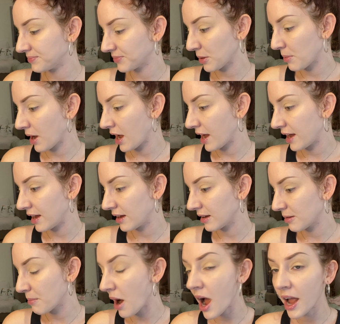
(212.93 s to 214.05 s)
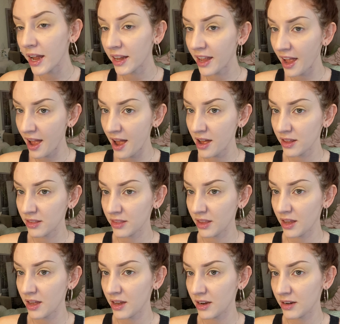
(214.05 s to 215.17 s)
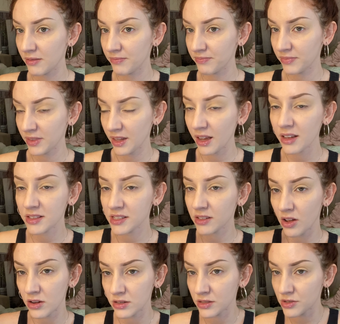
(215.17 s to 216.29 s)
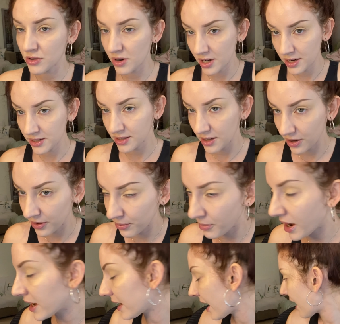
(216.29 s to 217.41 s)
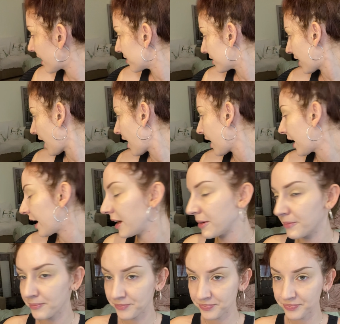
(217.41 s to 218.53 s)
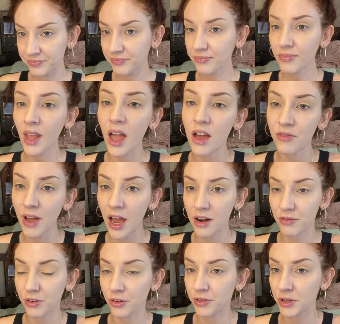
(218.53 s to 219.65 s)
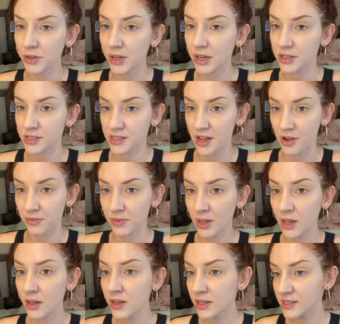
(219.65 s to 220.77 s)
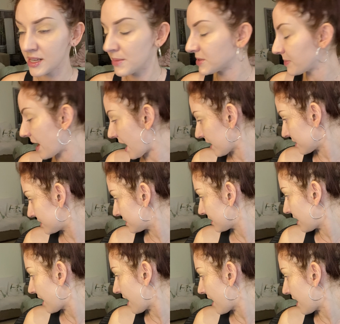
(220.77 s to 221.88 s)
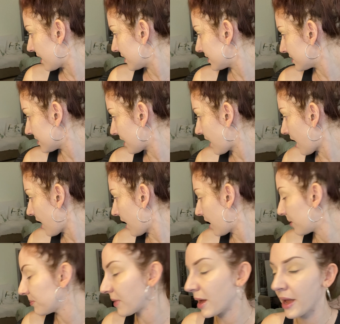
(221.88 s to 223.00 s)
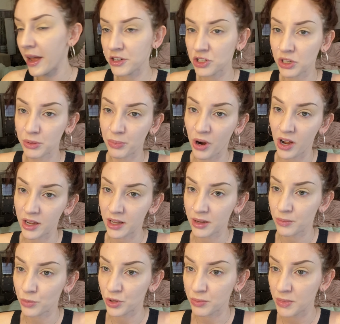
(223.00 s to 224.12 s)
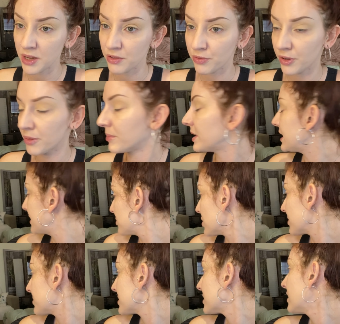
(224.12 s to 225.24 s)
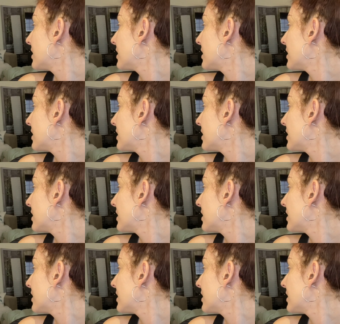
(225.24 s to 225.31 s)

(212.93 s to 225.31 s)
My cat that, it's a long story. So my cat that I have had for a few years now, his name is Max, and I actually brought him with me from Egypt.